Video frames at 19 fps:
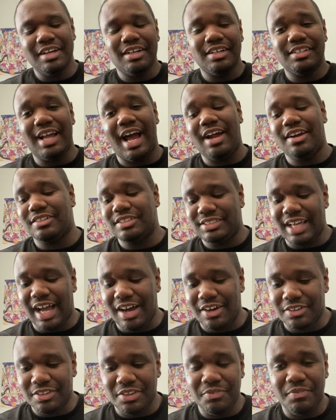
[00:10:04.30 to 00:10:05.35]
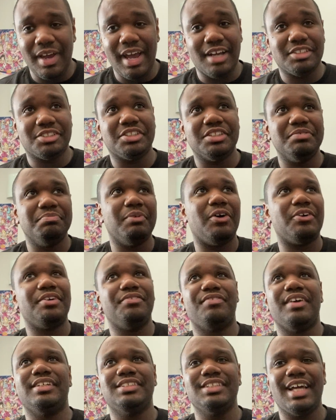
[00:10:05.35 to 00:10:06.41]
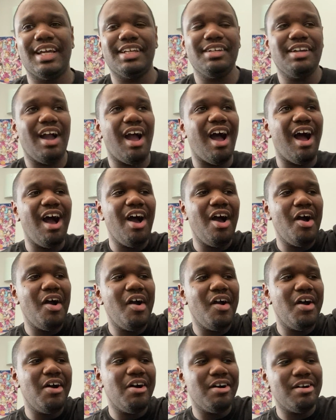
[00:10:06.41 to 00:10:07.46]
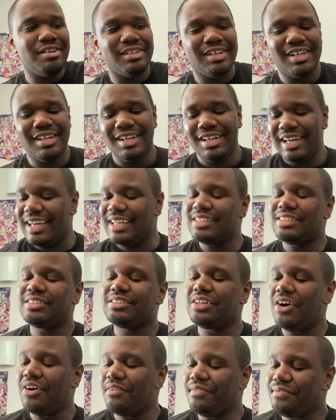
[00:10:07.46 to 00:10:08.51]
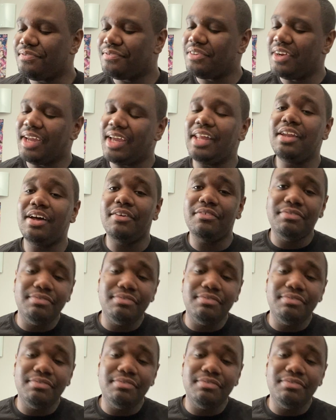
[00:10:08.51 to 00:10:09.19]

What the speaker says: not her style, the way how she motivates, she's like, oh, it's so freaking